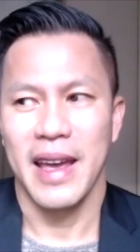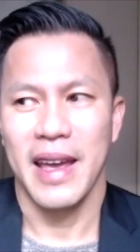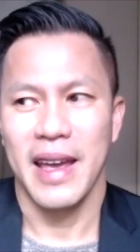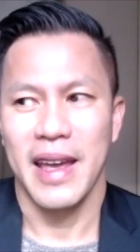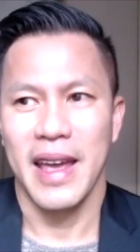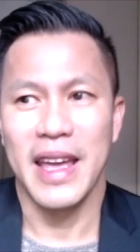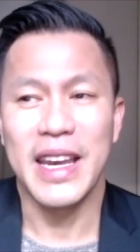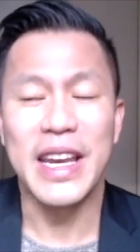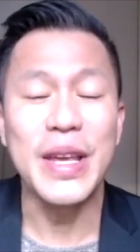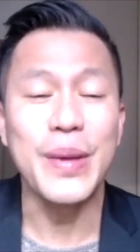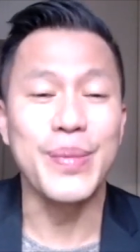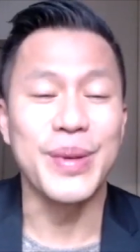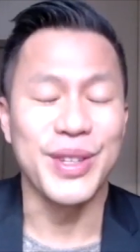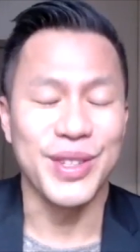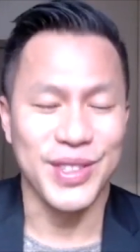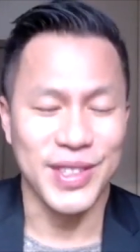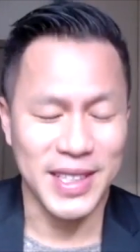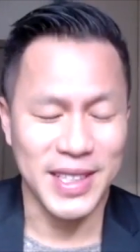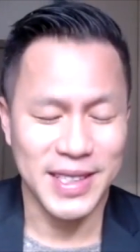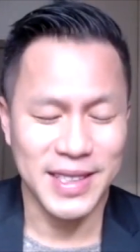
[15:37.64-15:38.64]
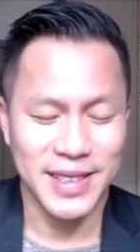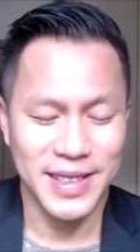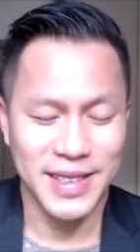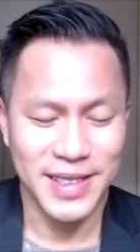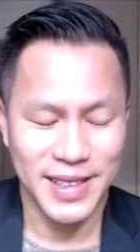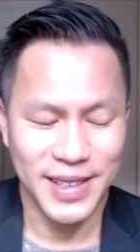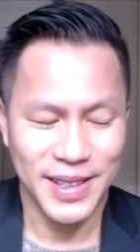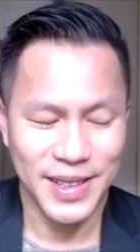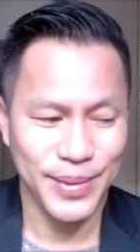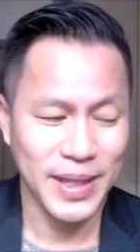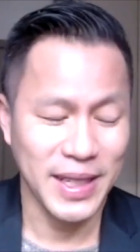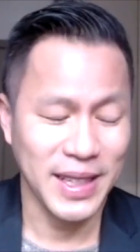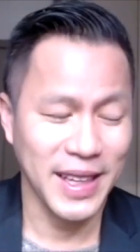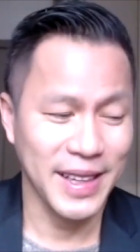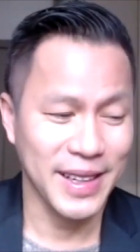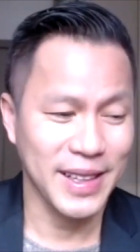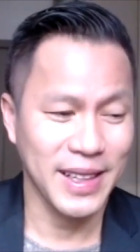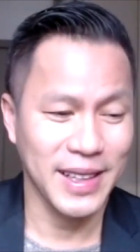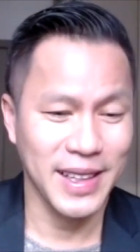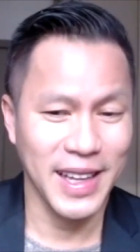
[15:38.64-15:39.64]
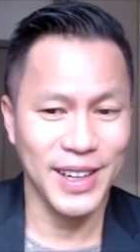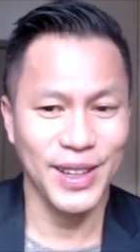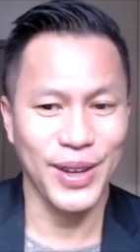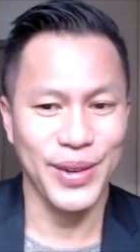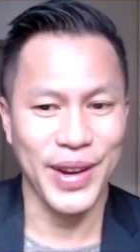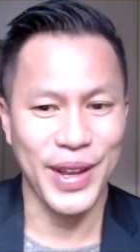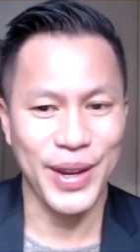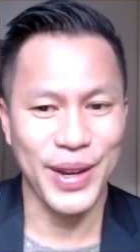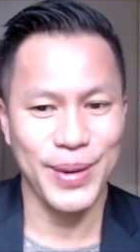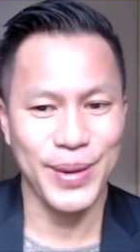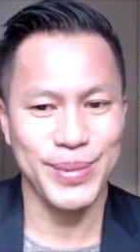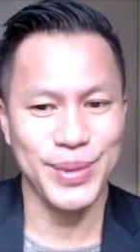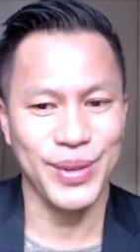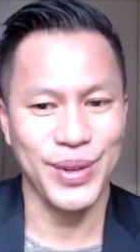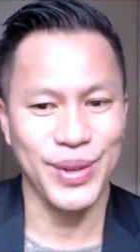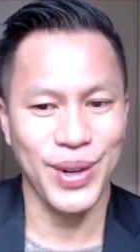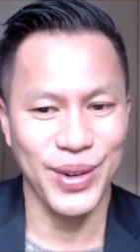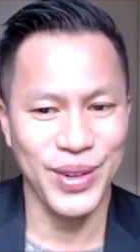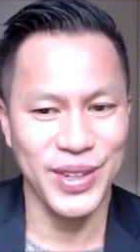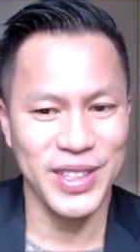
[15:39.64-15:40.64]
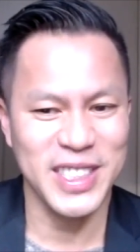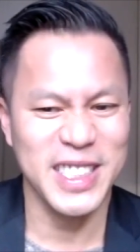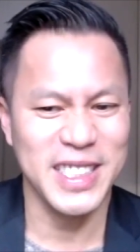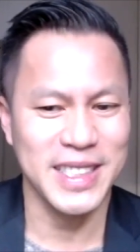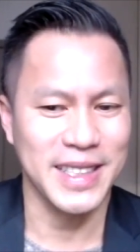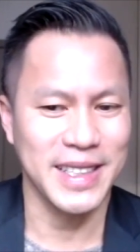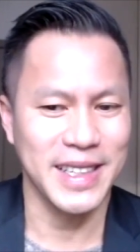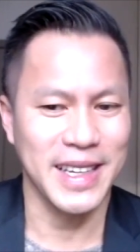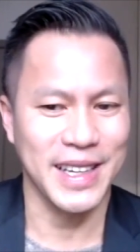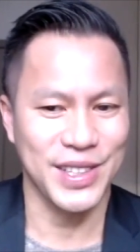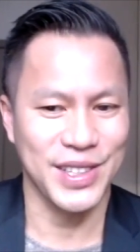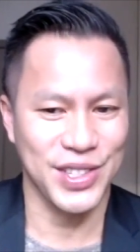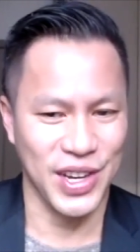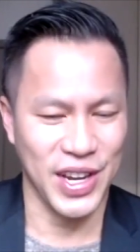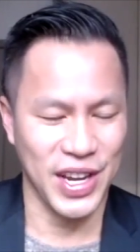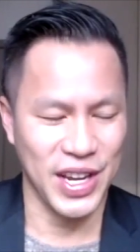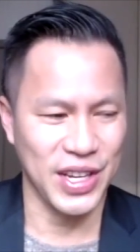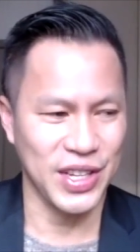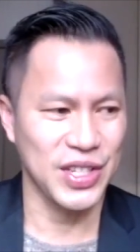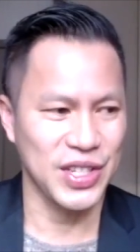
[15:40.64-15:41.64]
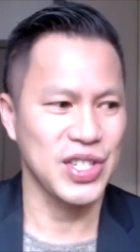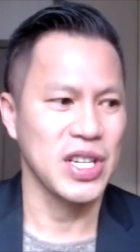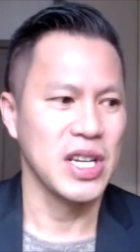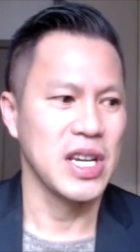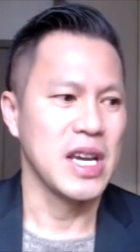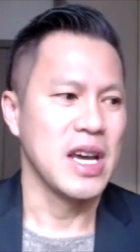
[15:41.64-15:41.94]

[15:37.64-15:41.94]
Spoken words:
any business, but let alone a cryptocurrency exchange,